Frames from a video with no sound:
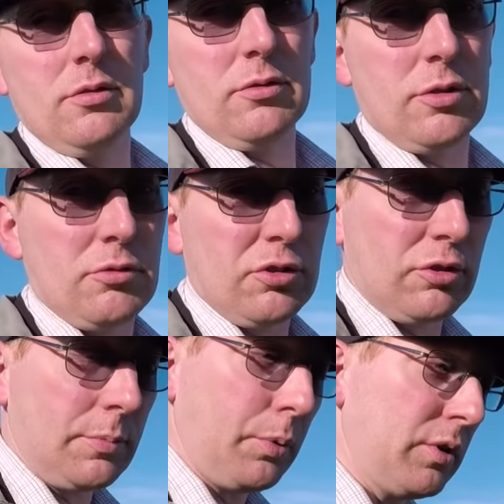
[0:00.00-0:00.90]
So just
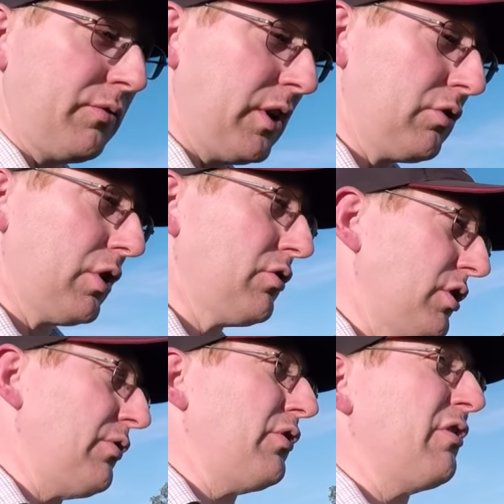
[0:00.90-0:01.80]
as a point of interest,
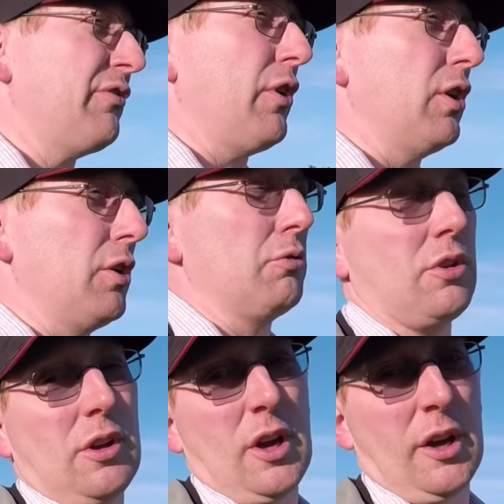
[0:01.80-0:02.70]
if you've followed
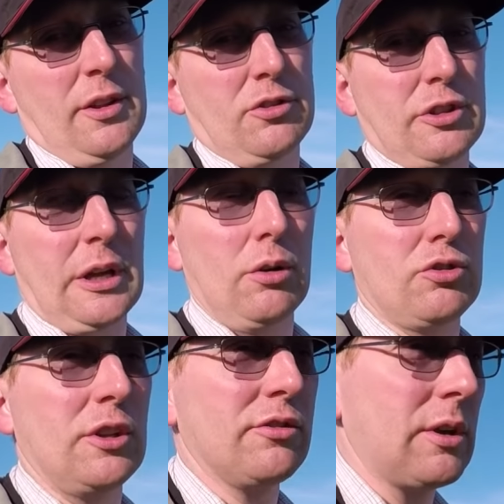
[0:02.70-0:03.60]
uh, this channel
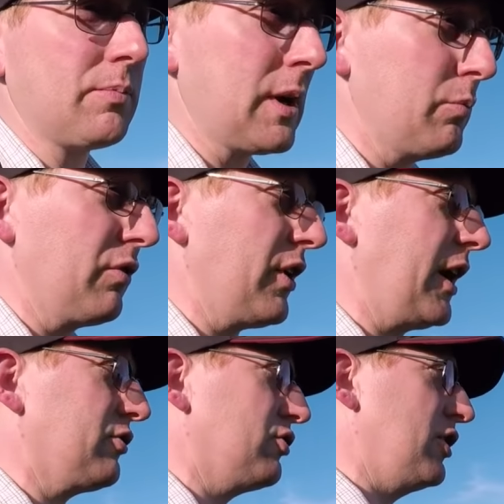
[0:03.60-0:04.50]
since September of
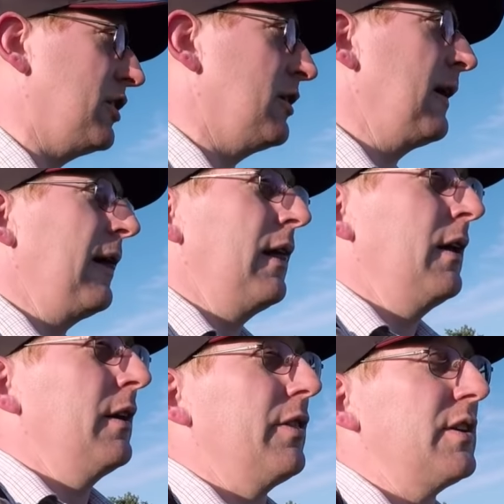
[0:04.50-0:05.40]
last year,
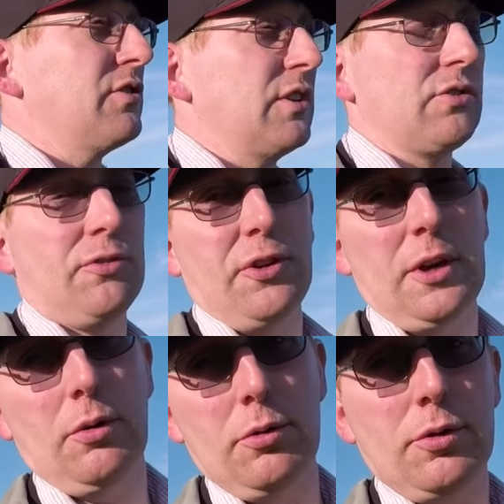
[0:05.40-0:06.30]
this is the
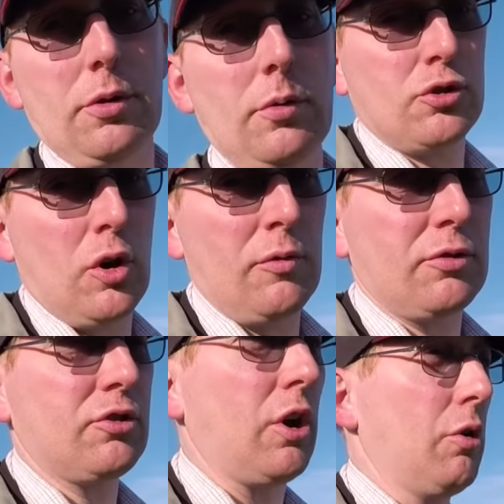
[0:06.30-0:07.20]
field
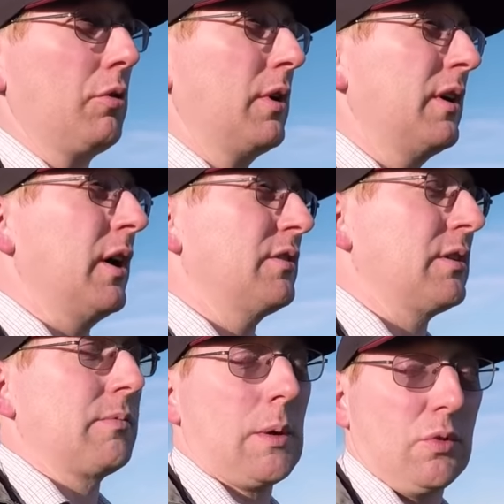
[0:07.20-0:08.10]
oversown uh,
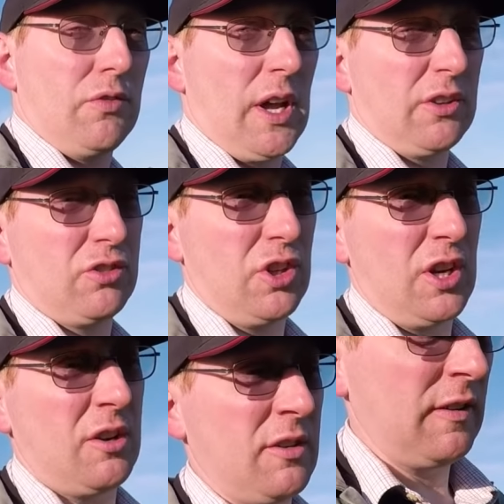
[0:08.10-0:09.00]
September of last year.